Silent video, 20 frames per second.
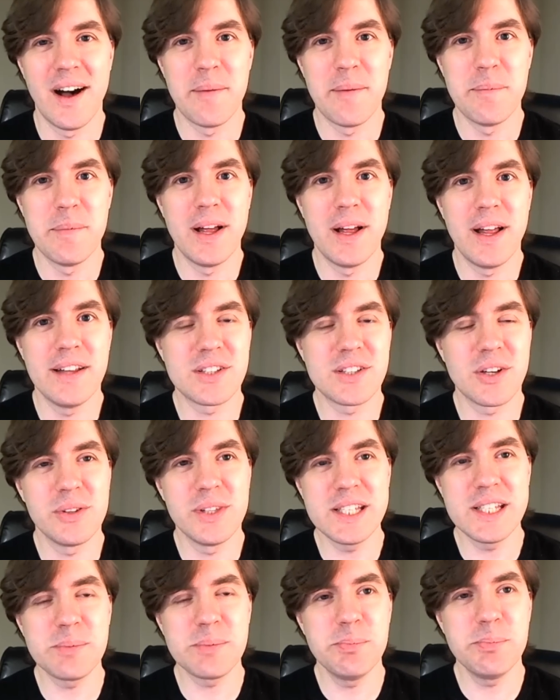um, so
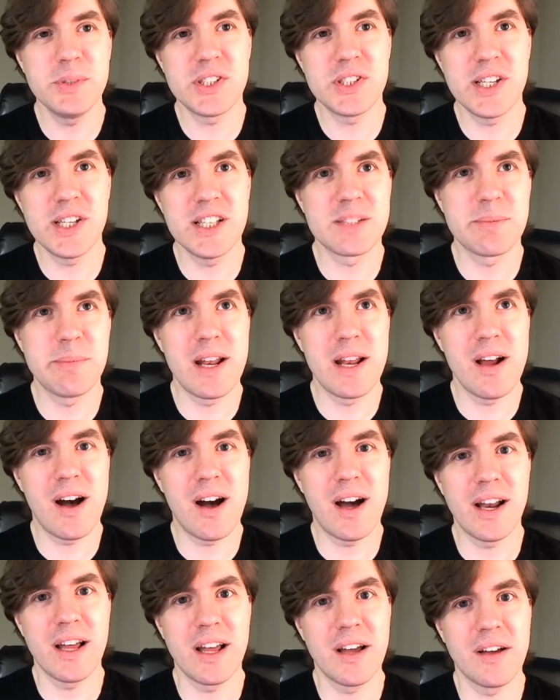Lisp machines may
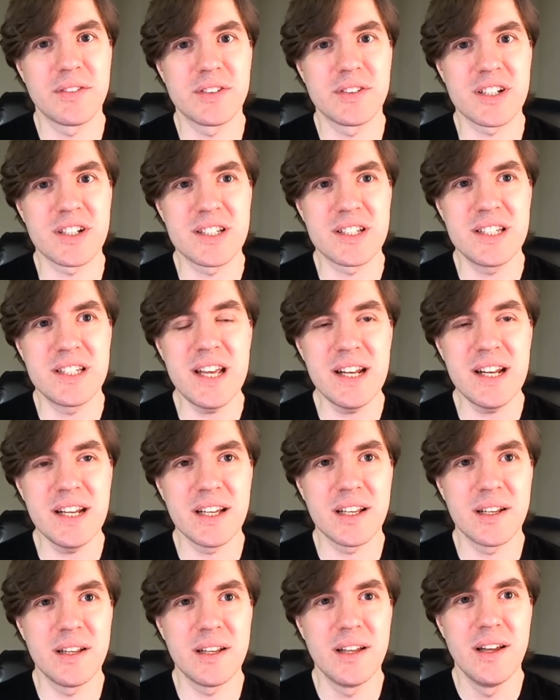not have
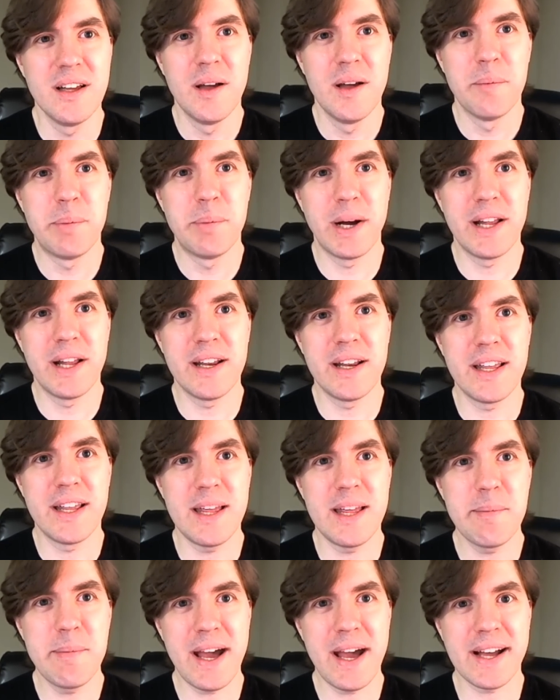succeeded, but
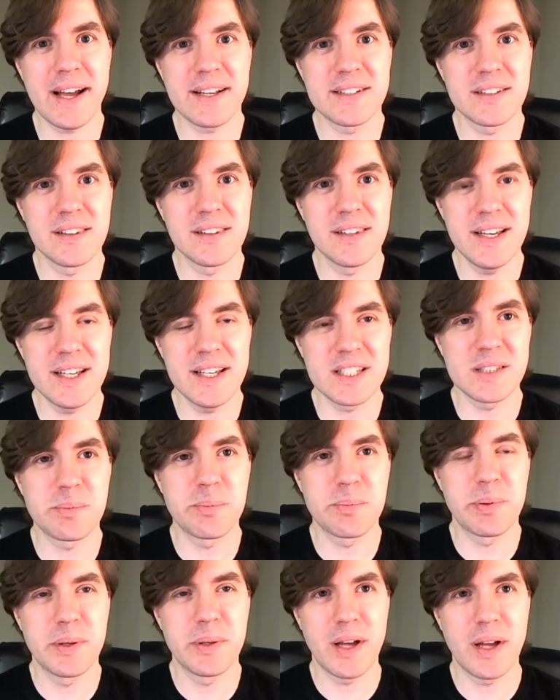Emacs
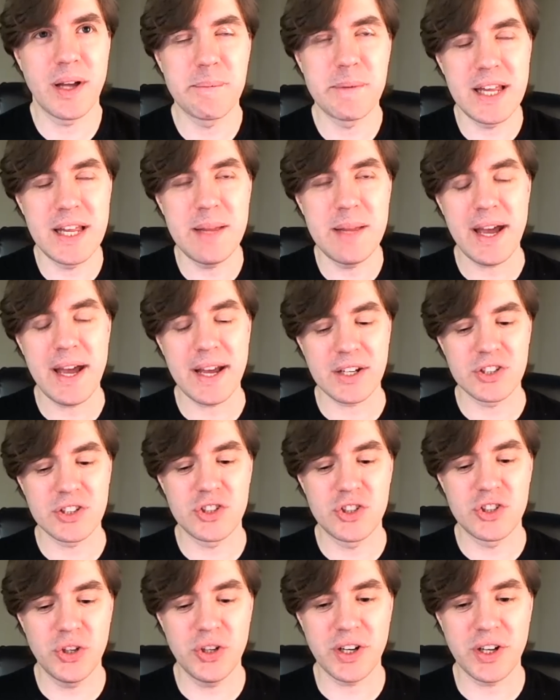Lisp, I mean, Emacs
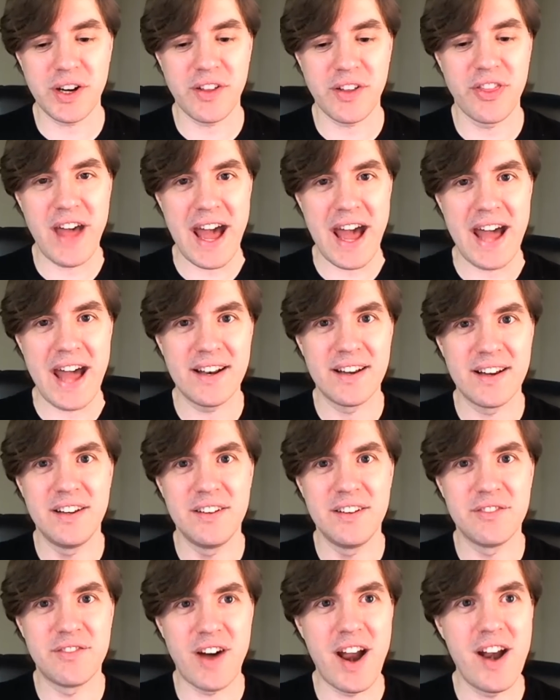took that
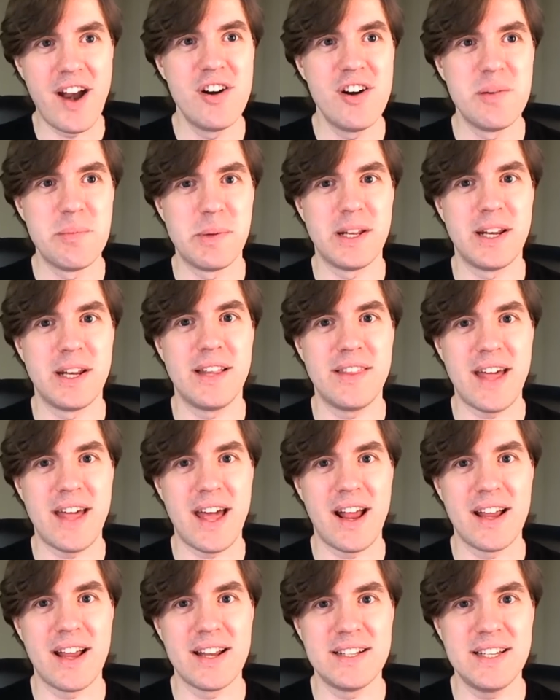environment and
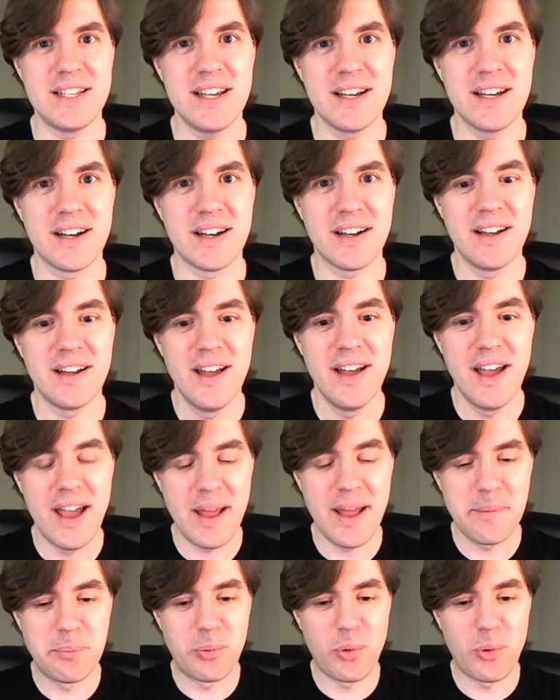that idea and